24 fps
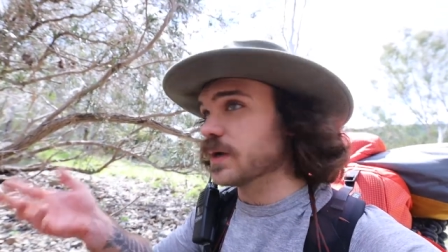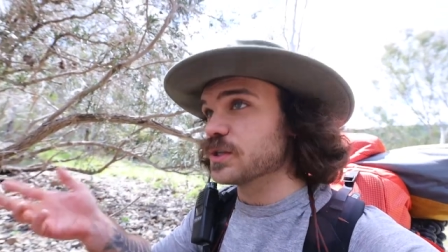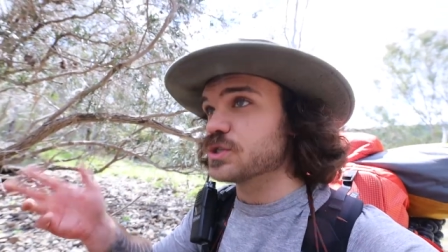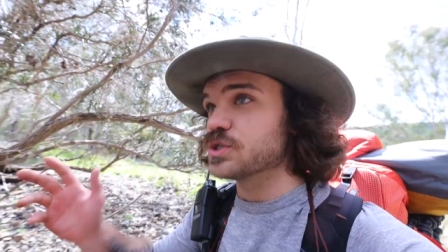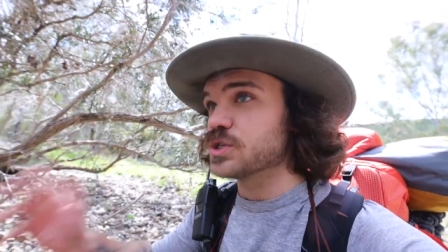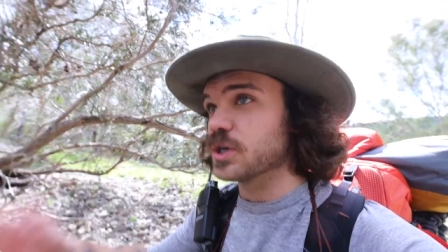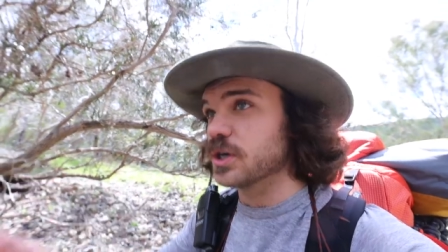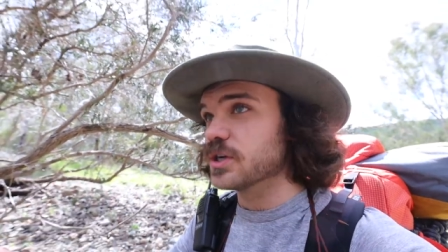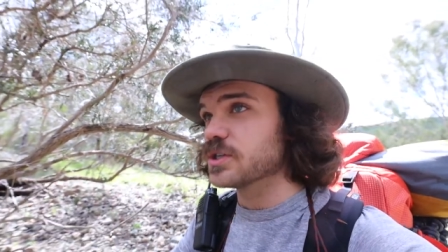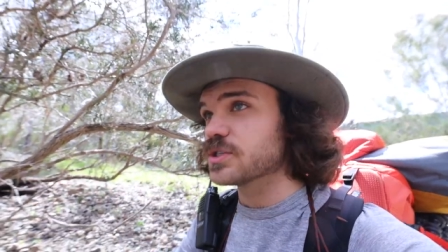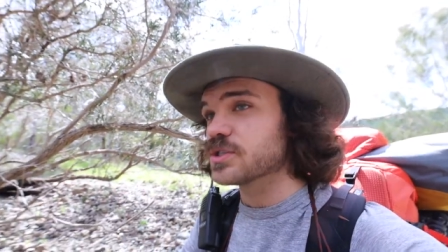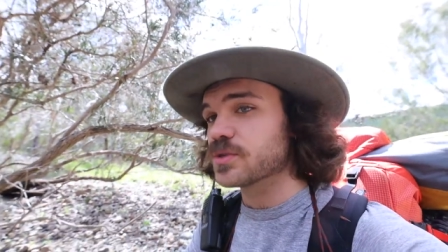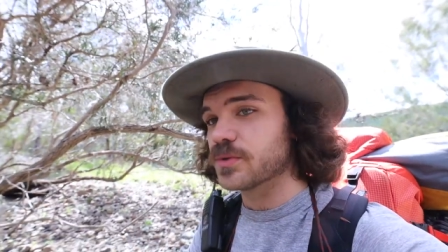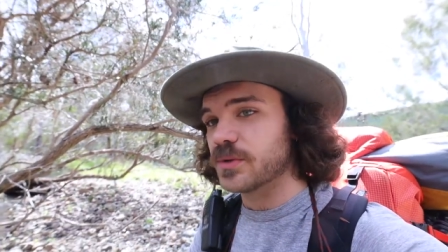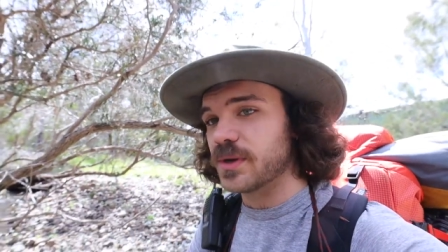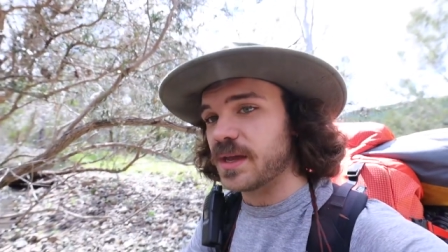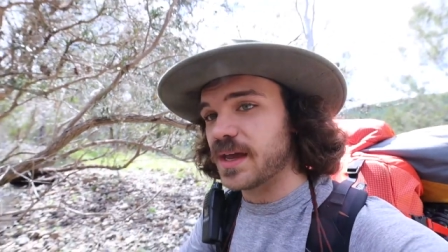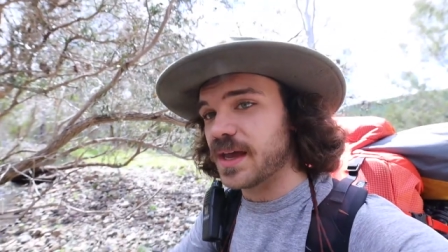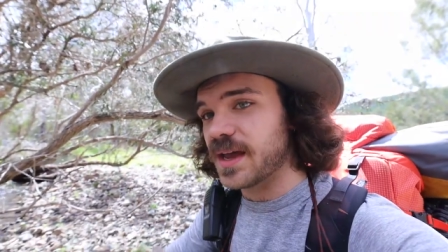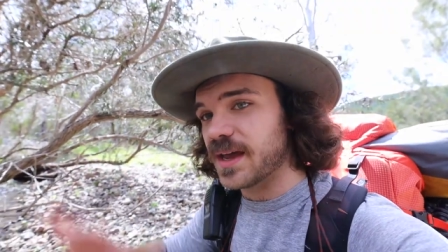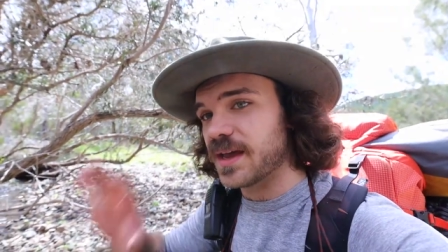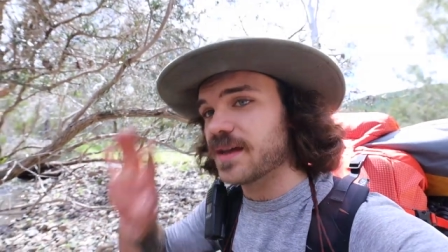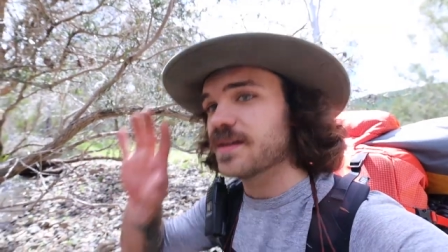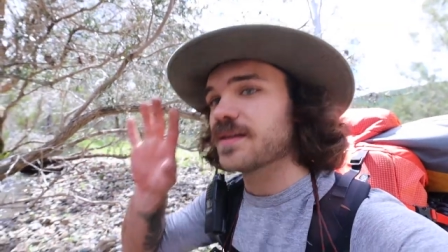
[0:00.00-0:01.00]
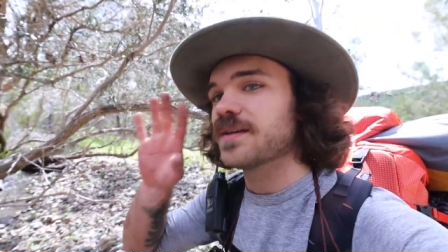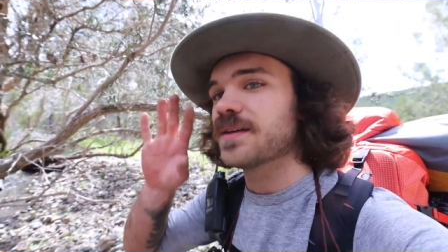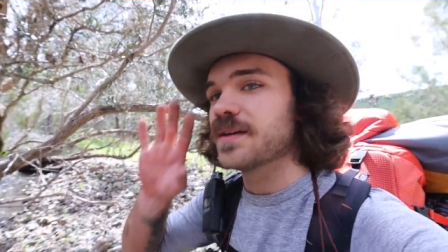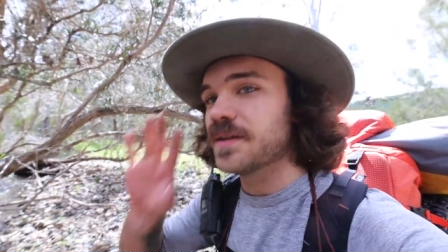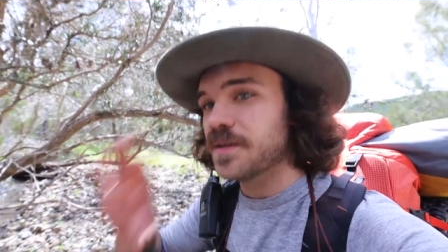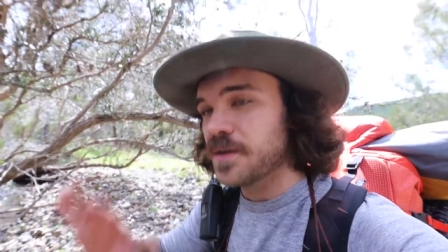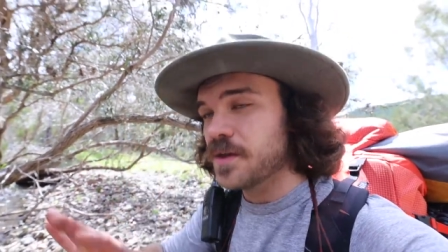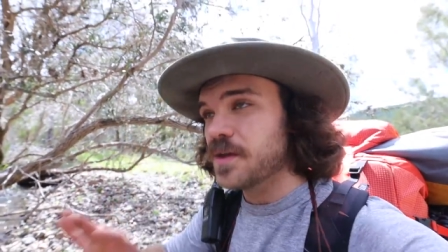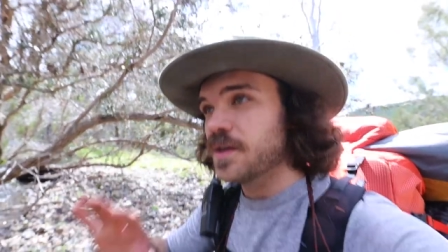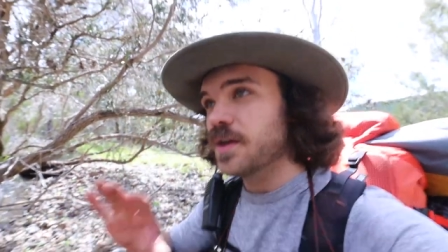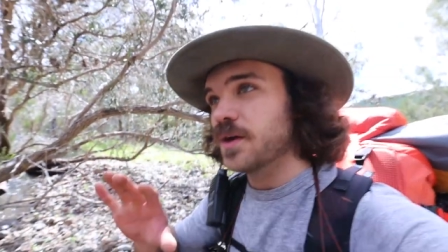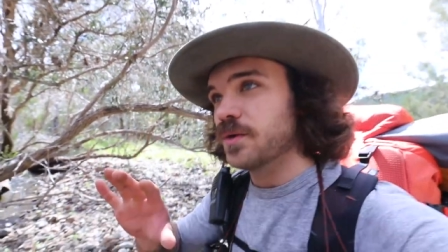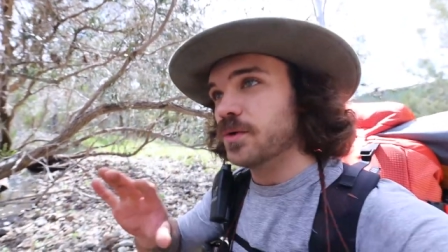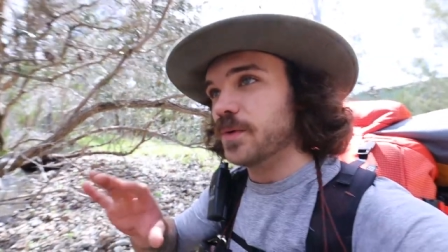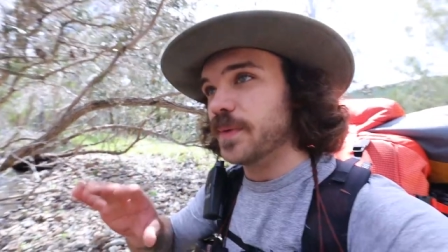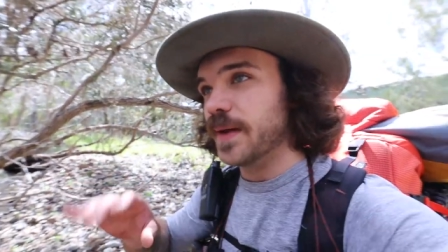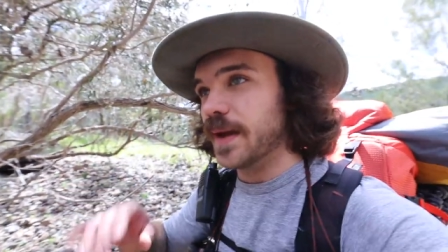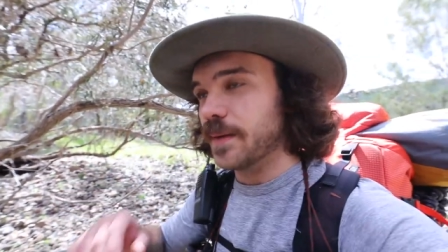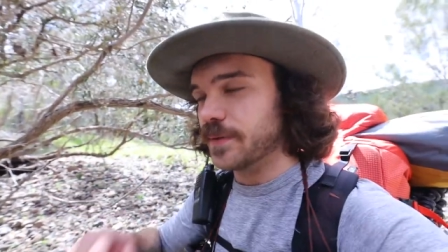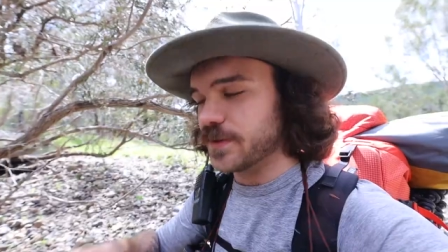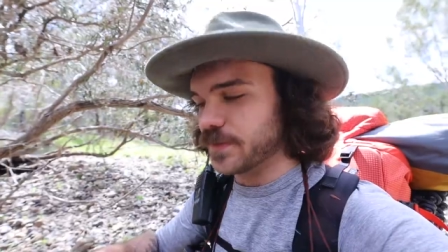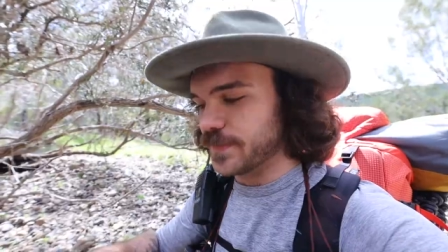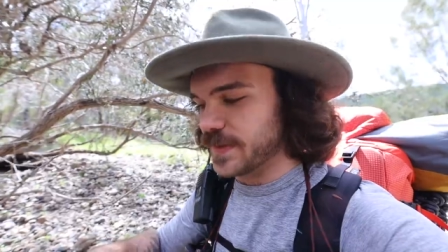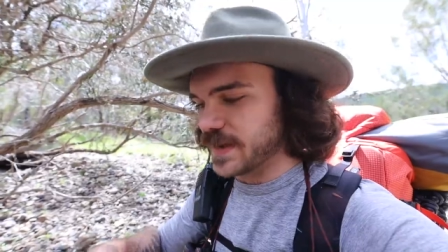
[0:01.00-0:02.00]
once Joe's through here, we'll
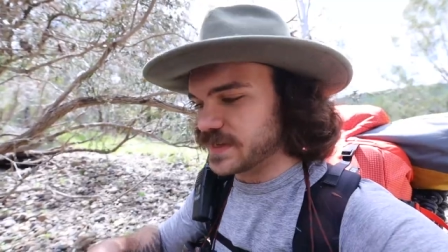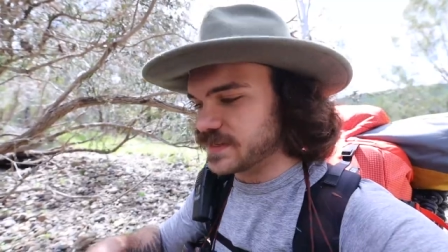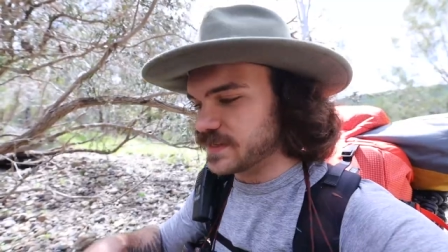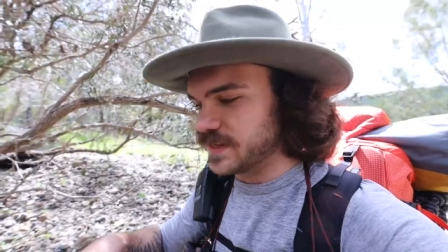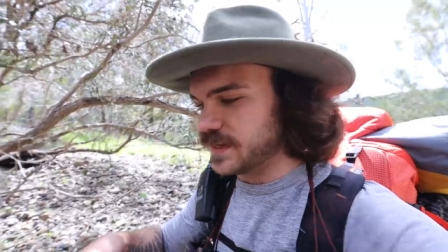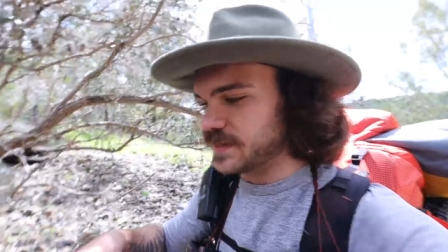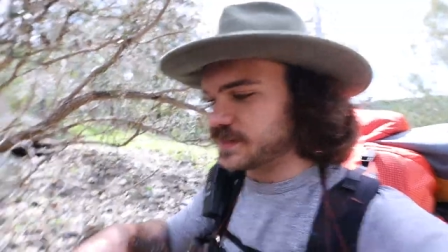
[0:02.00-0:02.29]
be able to rest